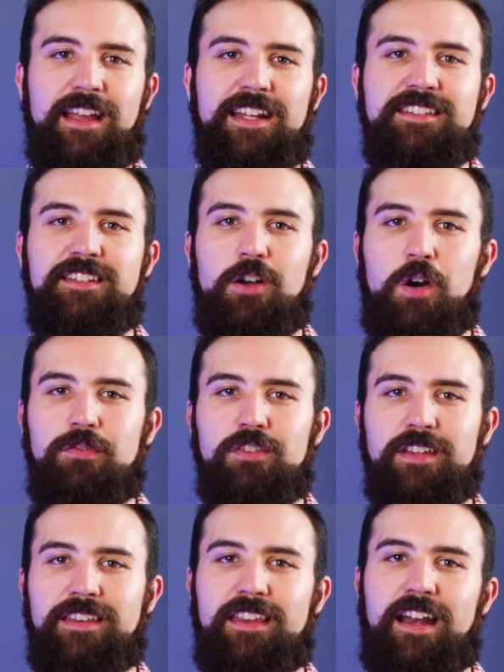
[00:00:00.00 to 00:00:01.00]
It's the
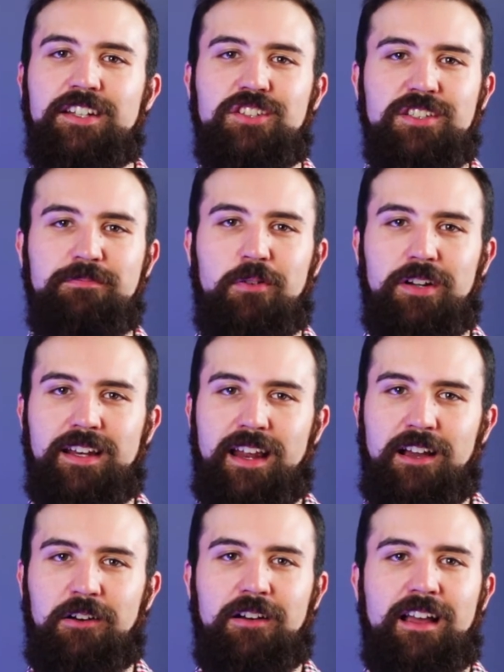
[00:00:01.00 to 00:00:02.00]
overlay that I just pointed
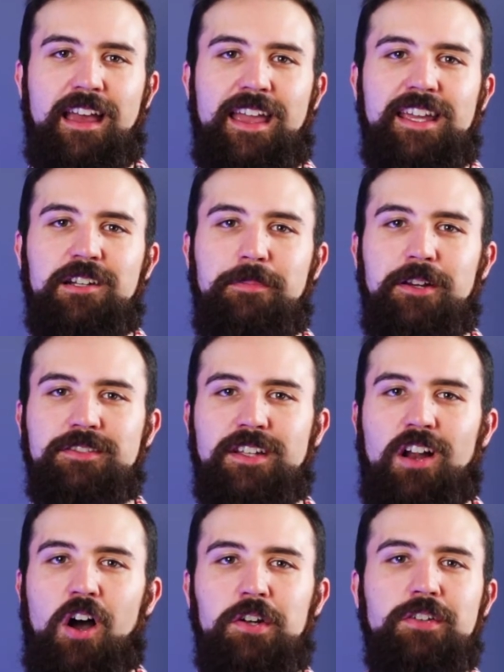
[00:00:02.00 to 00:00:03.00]
out. It appears
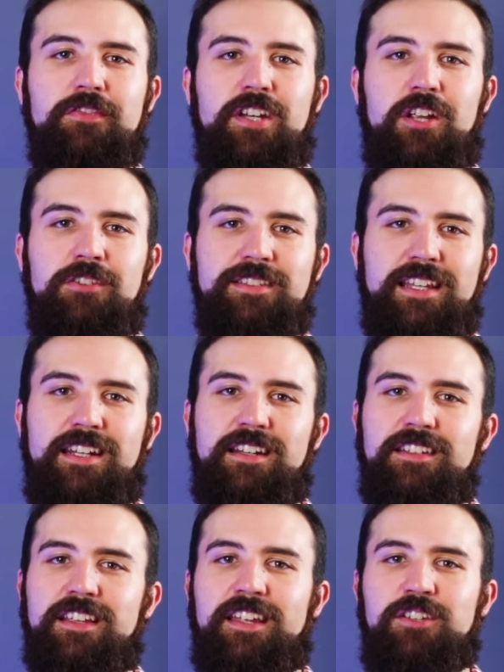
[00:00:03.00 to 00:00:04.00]
on all your videos and it
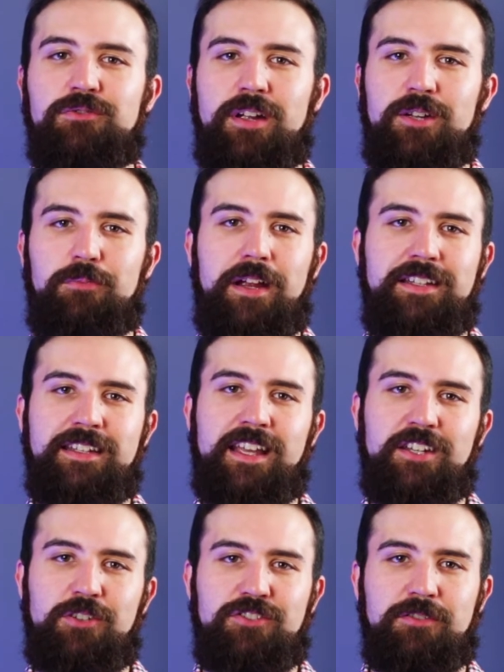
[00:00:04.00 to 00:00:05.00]
is a great way to
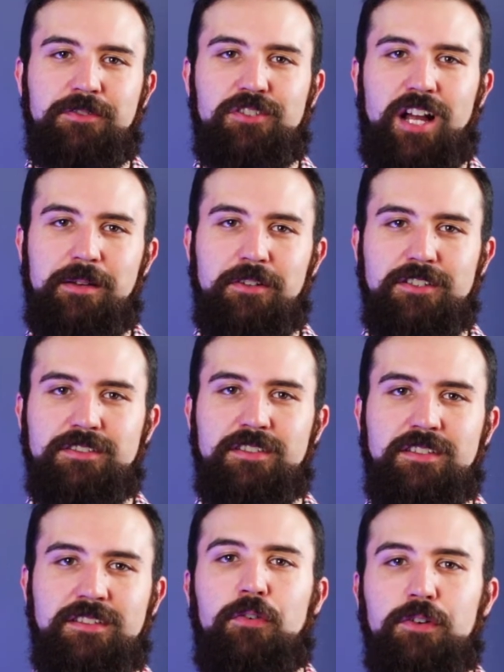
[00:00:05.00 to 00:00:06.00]
get new subscribers.
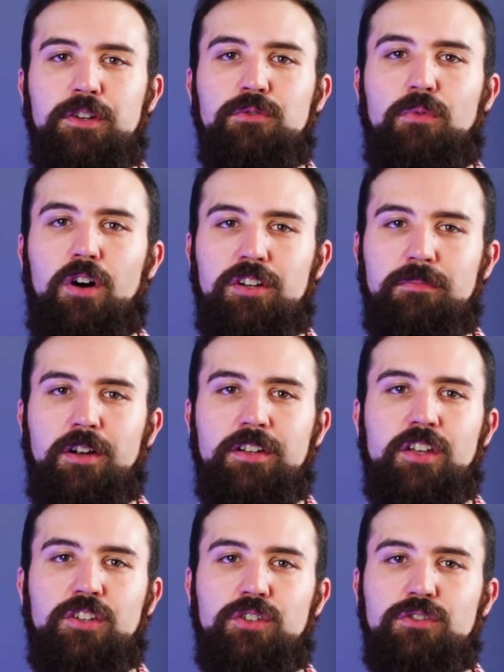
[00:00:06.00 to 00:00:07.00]
For your
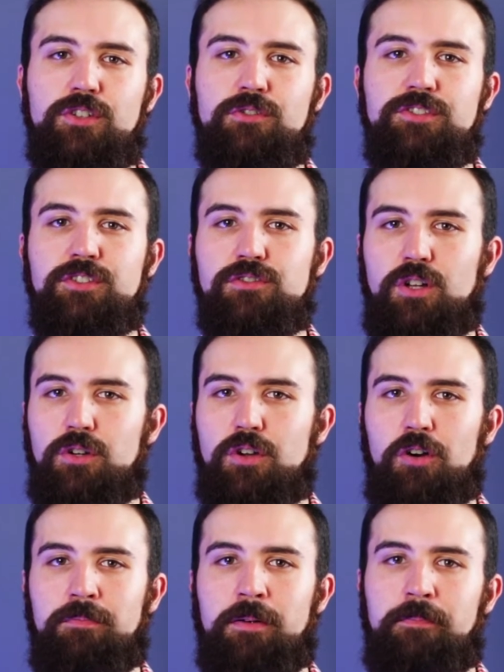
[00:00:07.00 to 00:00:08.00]
watermark, you'll use your
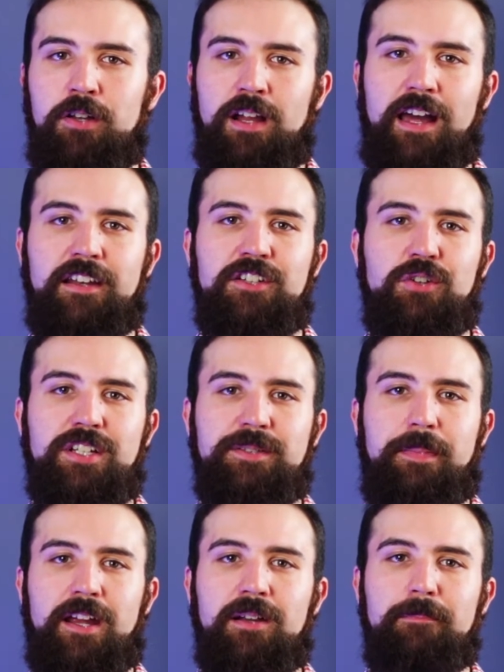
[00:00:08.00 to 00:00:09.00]
logo, but put it on a
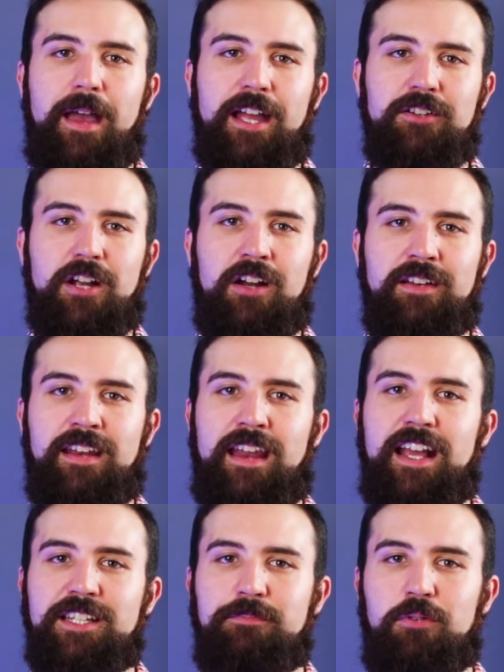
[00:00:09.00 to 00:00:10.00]
transparent background and
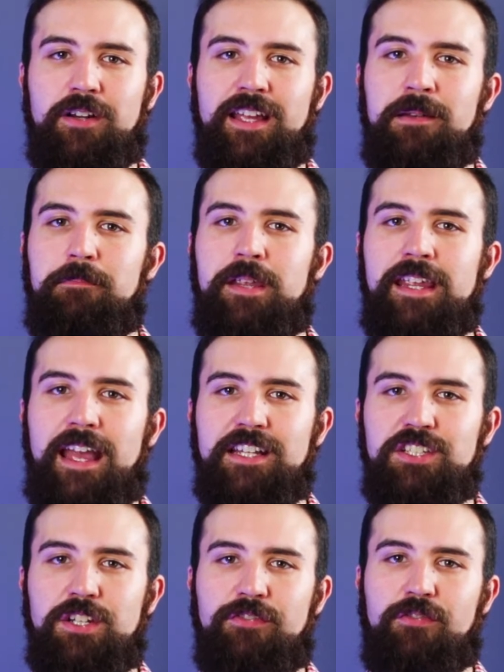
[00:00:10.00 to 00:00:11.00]
export it in
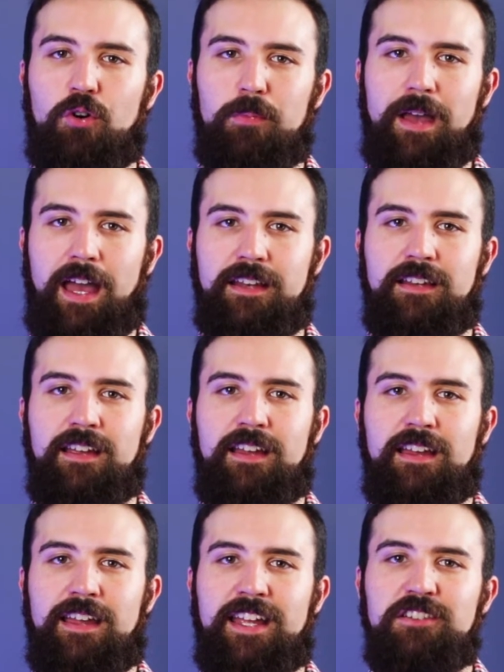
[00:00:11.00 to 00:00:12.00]
PNG format.
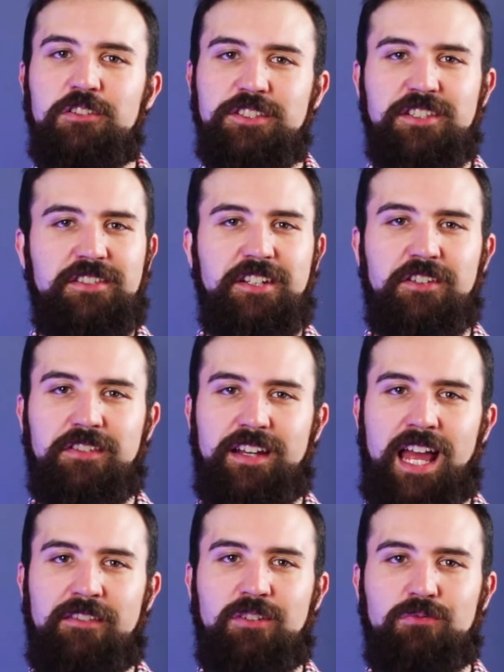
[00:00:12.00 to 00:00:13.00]
It looks cleaner than
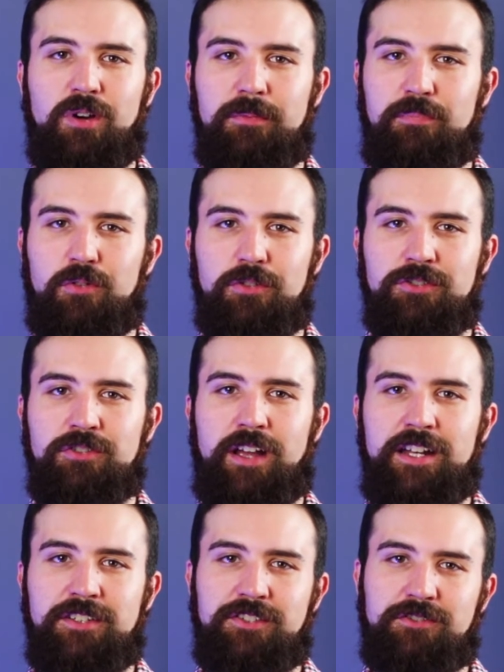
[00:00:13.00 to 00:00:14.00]
having white borders or
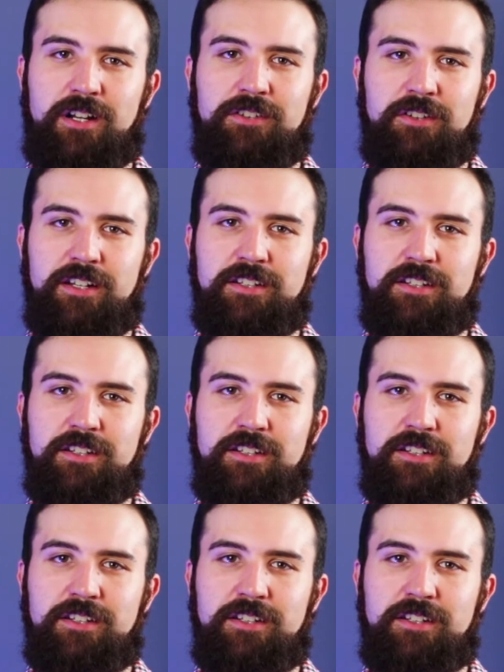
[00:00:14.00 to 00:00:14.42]
edges around your